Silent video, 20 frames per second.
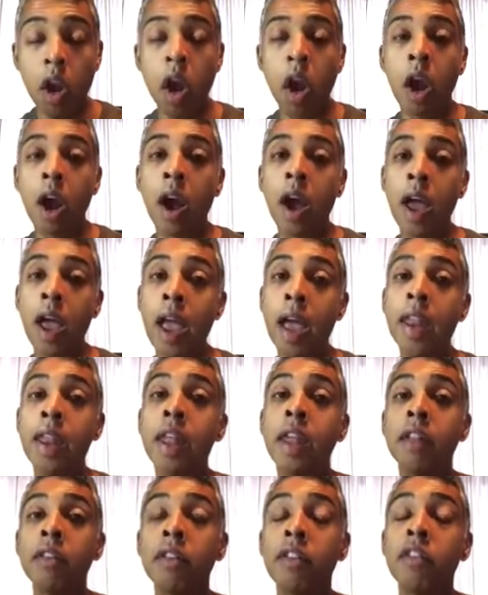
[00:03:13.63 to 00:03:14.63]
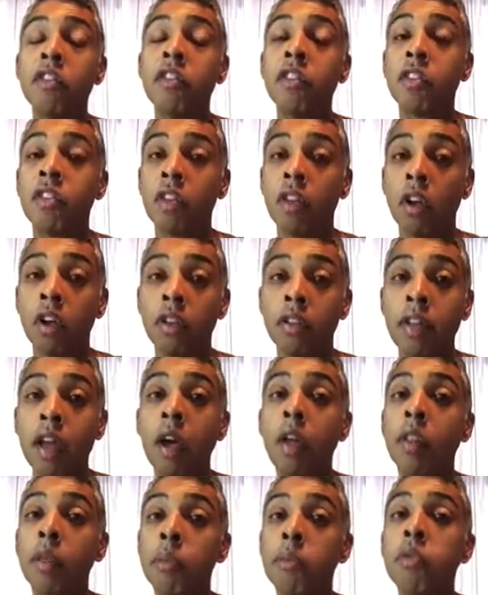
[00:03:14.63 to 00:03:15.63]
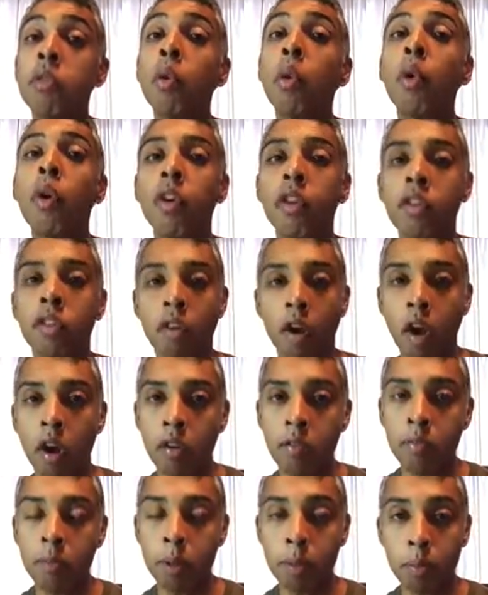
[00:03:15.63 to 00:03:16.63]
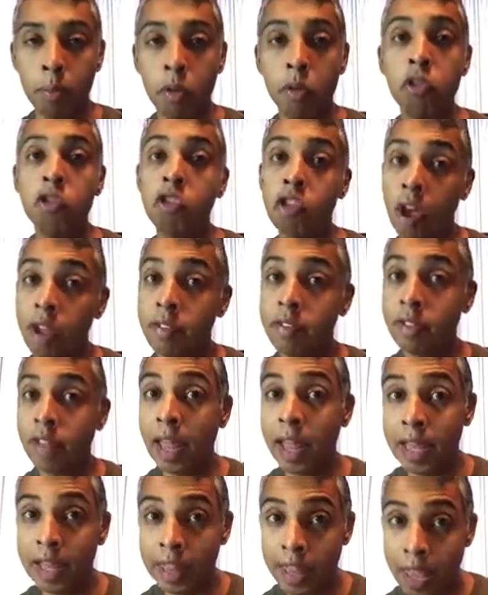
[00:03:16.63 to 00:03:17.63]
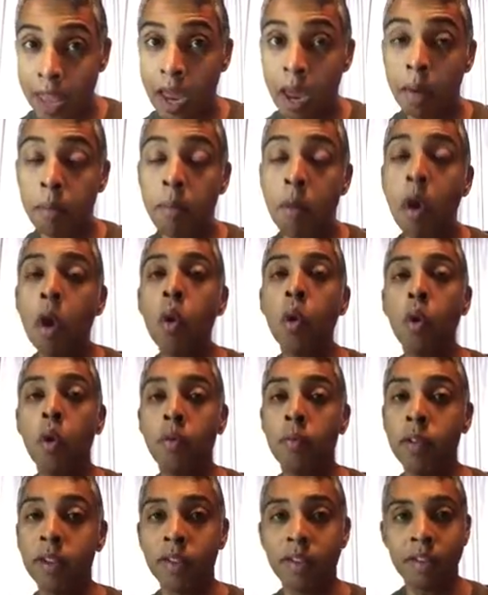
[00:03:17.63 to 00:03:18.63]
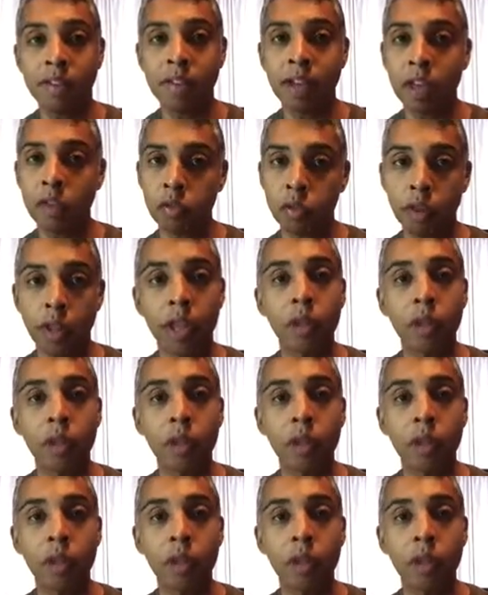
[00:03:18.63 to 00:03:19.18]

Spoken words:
and then to tell them stories of people just like them who have been successful.